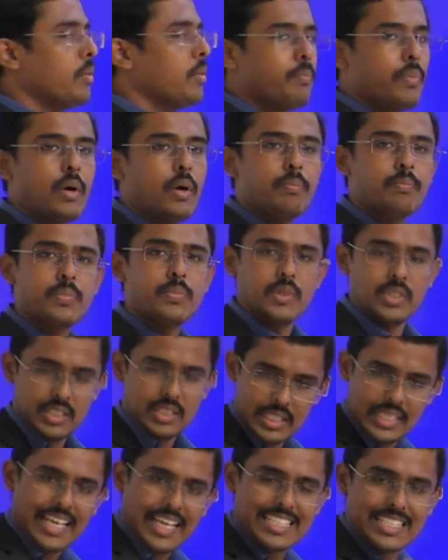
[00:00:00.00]
up
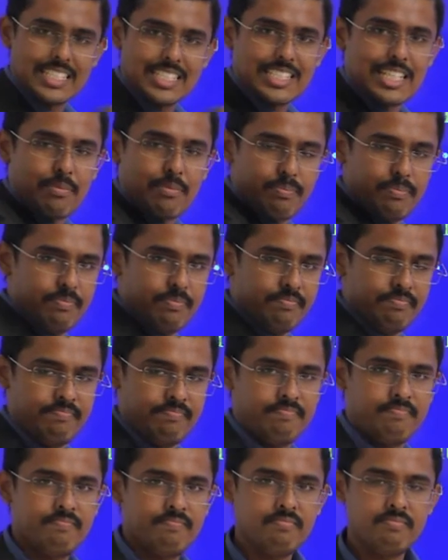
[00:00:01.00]
the next step.
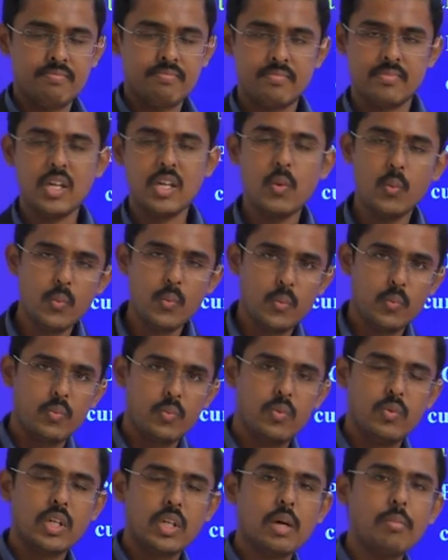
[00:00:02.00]
Now
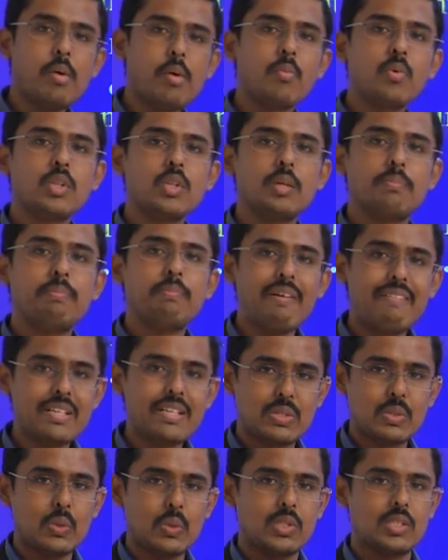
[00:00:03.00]
we come up with the power
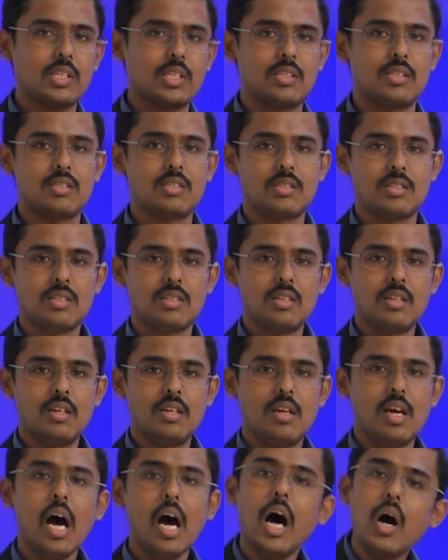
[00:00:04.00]
sources.
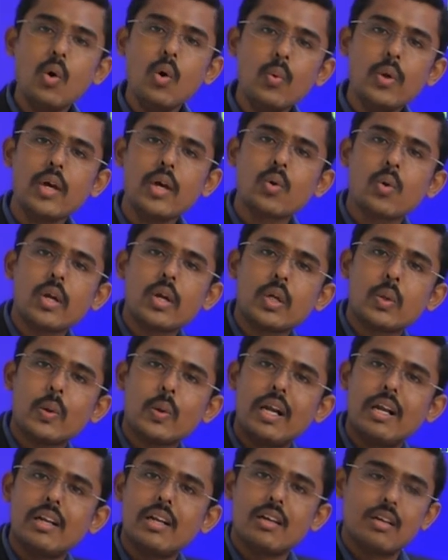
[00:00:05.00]
How we are going to
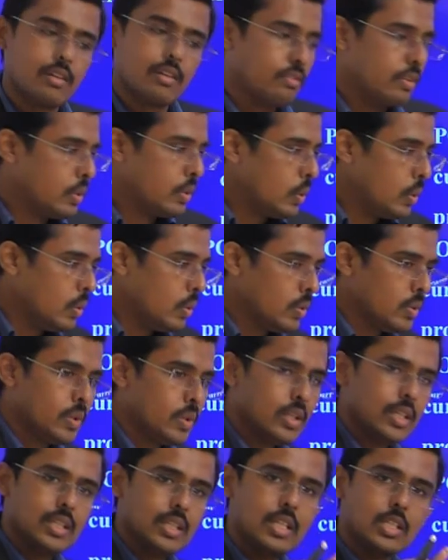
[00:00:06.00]
weld? We know
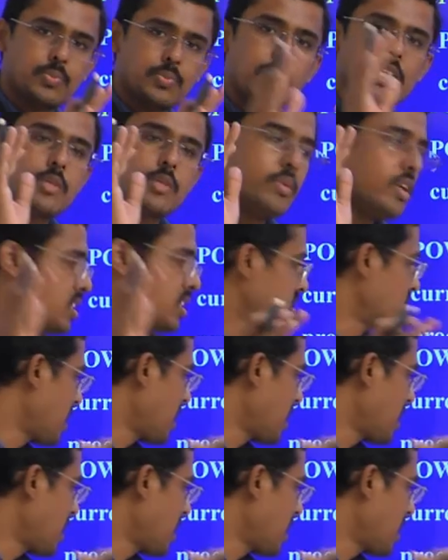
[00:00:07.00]
the specimen is